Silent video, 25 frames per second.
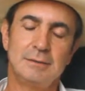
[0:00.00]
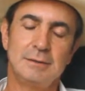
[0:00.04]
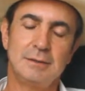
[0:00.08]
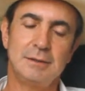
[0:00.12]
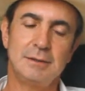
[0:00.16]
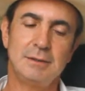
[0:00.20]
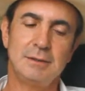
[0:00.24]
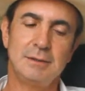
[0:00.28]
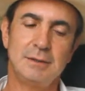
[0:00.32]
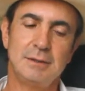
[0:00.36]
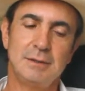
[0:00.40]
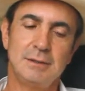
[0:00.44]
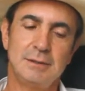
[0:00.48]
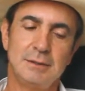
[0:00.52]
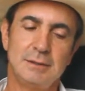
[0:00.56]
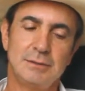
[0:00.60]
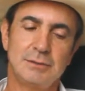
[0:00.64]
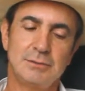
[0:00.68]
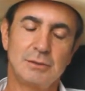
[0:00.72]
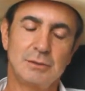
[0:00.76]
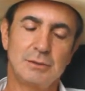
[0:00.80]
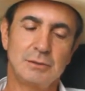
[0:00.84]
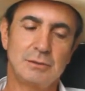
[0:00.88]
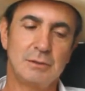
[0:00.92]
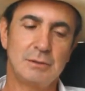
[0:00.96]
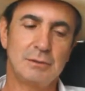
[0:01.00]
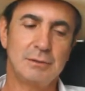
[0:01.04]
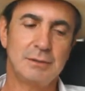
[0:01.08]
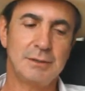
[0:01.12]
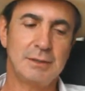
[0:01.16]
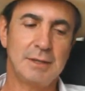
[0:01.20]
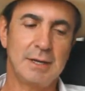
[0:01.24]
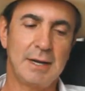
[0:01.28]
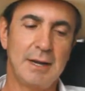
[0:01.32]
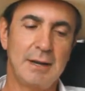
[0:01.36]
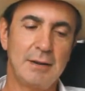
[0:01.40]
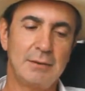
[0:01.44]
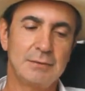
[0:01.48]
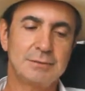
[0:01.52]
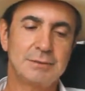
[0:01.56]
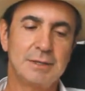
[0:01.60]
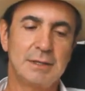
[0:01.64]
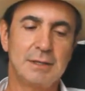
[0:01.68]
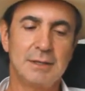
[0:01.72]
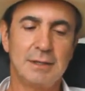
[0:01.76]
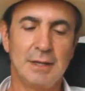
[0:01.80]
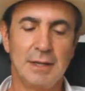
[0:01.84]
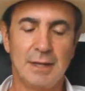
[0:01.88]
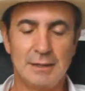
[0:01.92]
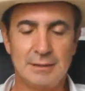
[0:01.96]
it's all grown in house.
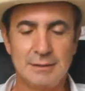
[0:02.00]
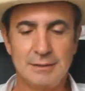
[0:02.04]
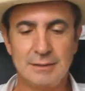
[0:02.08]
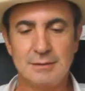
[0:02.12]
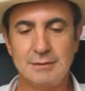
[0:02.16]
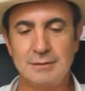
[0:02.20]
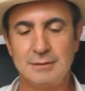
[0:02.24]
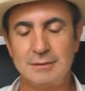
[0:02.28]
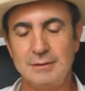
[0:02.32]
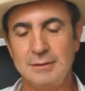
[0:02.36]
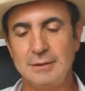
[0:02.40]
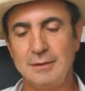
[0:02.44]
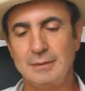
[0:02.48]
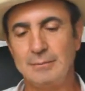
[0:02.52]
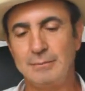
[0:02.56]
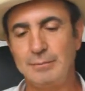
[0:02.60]
And then the